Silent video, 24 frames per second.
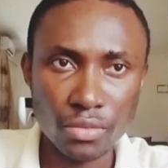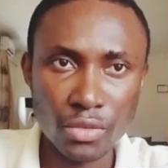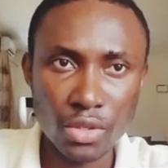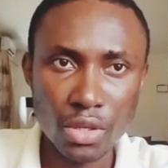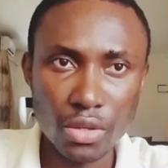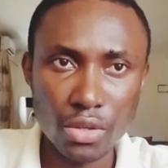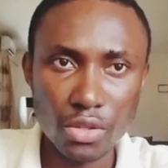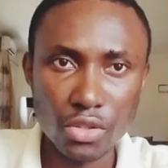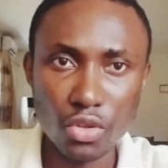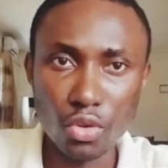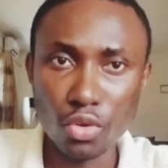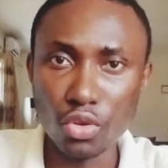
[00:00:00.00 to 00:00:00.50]

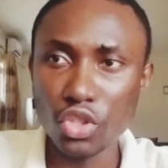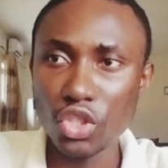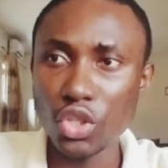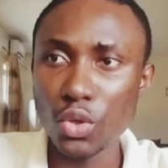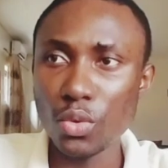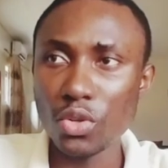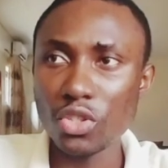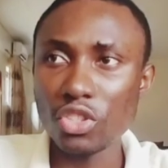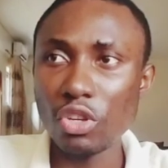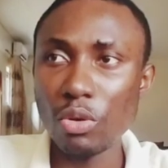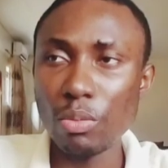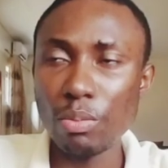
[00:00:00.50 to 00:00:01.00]
so she was
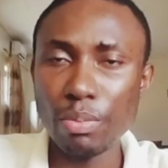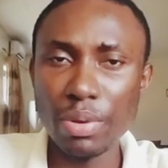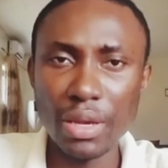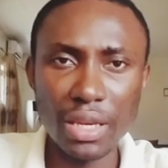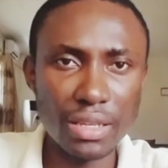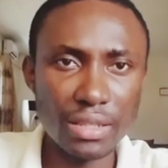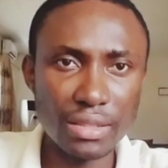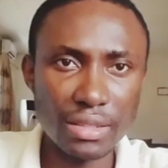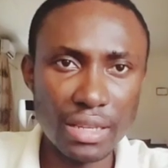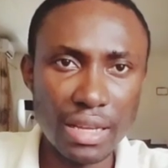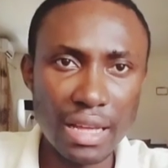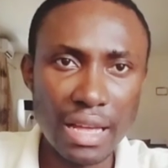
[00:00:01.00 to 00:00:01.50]
so pissed
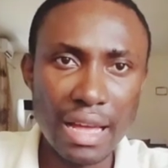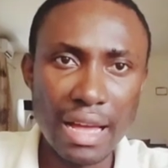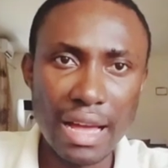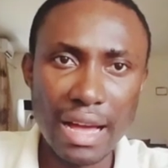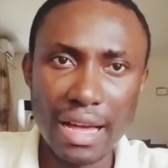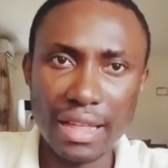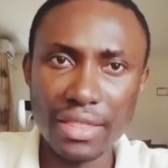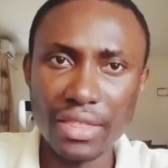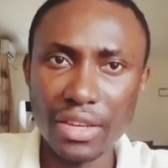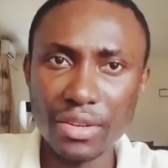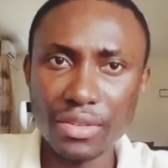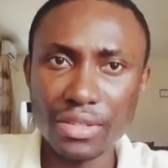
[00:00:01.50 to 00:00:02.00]
and
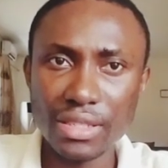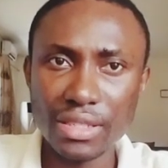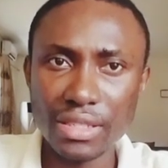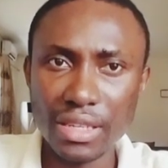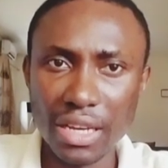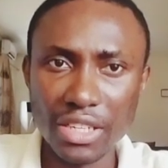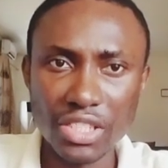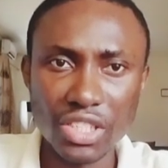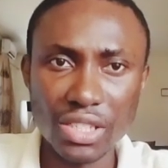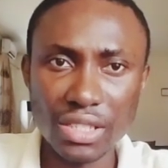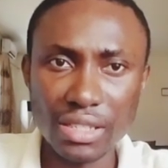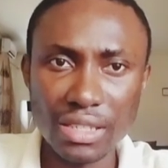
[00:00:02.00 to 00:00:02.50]
there's and
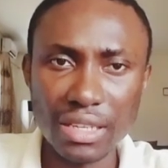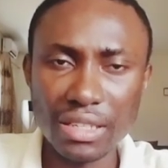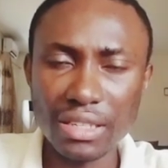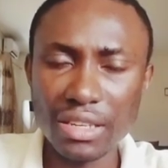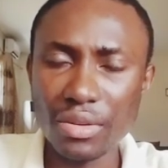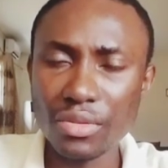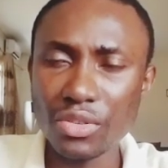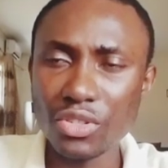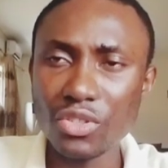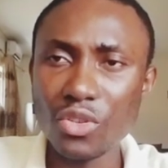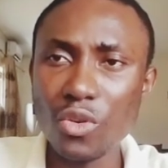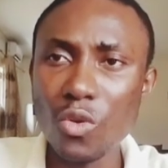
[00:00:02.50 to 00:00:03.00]
she said there is
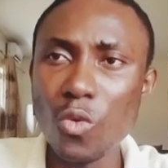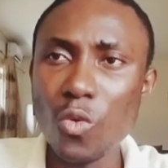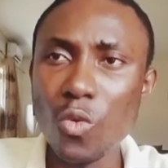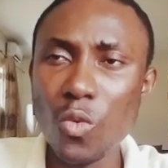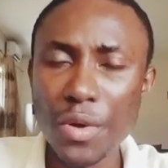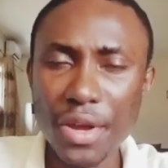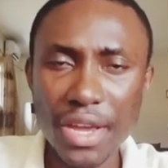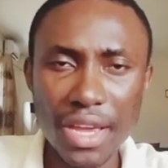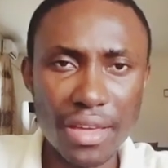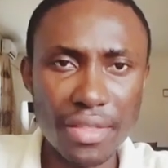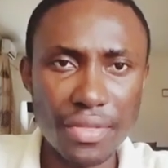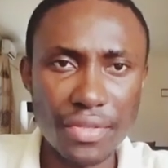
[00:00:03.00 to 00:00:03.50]
no
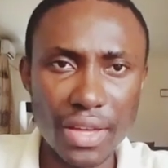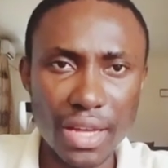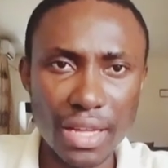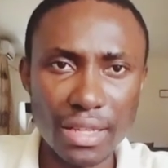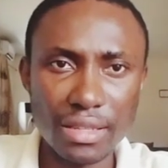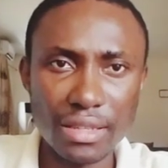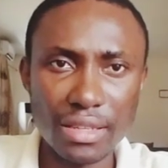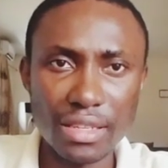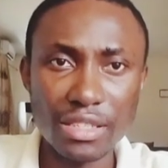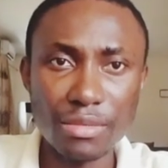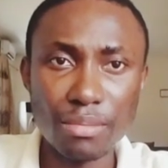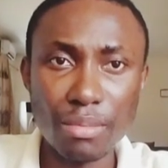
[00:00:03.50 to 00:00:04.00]
way that
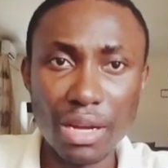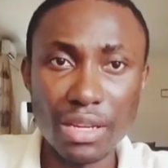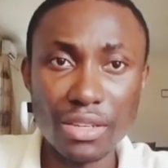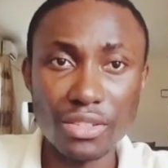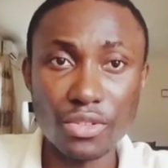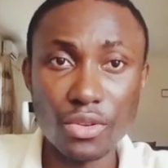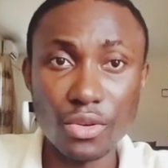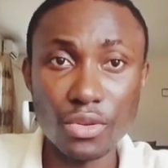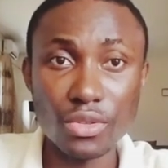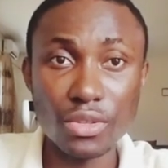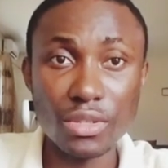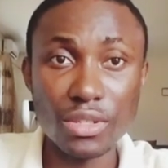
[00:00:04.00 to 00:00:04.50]
this man is going
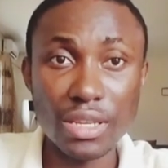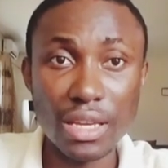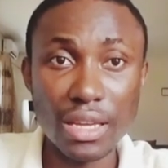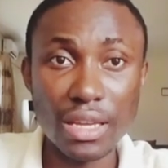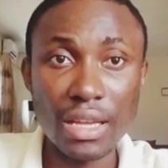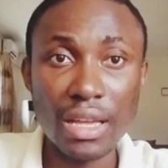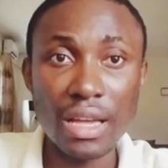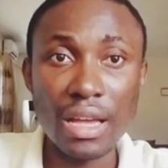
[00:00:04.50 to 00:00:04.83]
to take